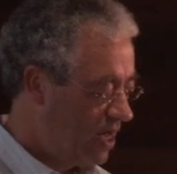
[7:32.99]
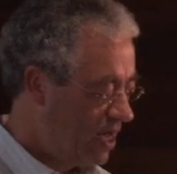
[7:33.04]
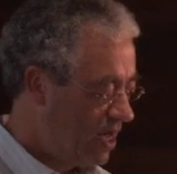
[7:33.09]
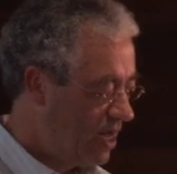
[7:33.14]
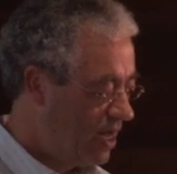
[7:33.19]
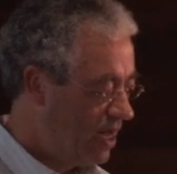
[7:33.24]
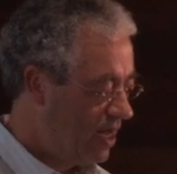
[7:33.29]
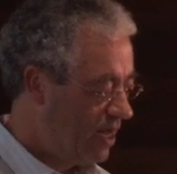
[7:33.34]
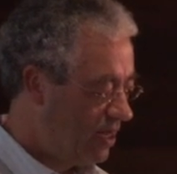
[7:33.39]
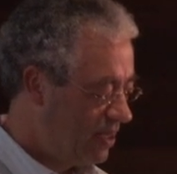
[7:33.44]

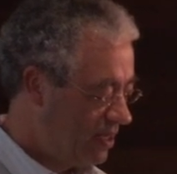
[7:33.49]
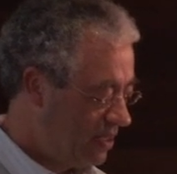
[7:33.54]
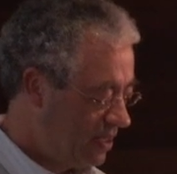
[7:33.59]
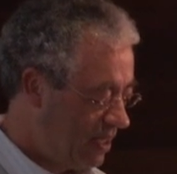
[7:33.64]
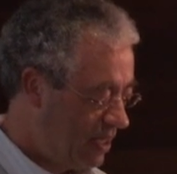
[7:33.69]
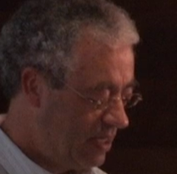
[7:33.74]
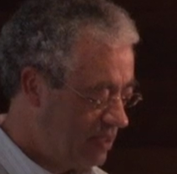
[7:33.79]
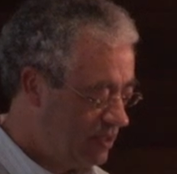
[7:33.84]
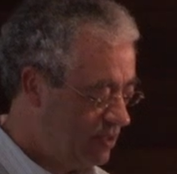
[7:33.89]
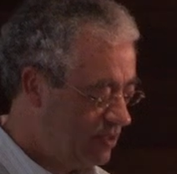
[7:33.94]
Uh,
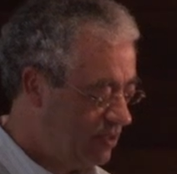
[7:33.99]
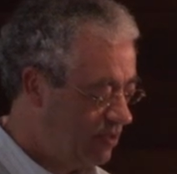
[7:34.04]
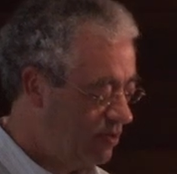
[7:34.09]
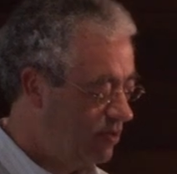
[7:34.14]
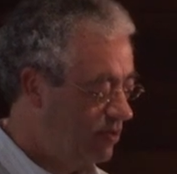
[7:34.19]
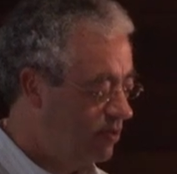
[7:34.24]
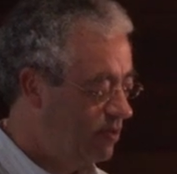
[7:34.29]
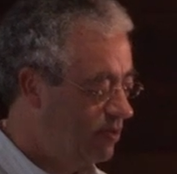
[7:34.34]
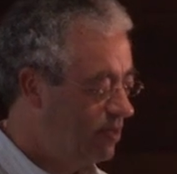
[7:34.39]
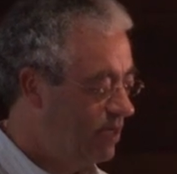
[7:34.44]
and
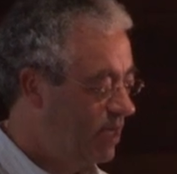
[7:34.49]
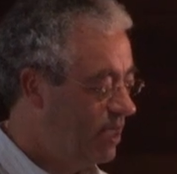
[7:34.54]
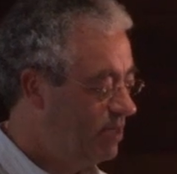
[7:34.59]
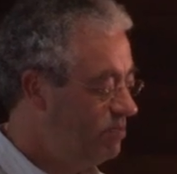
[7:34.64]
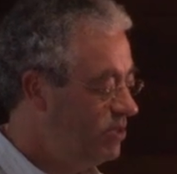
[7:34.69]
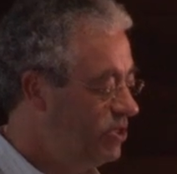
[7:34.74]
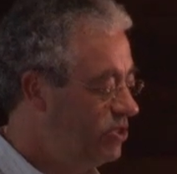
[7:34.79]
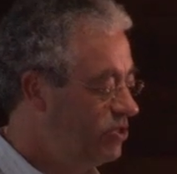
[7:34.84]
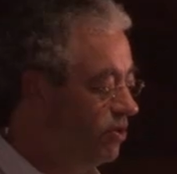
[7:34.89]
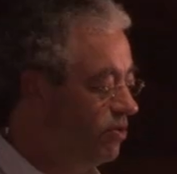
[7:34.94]
so
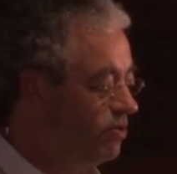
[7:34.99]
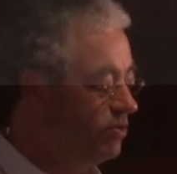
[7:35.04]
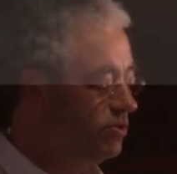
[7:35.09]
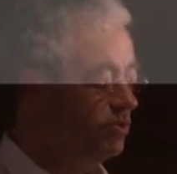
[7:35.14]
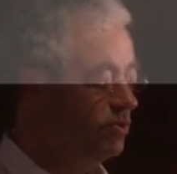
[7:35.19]
let me show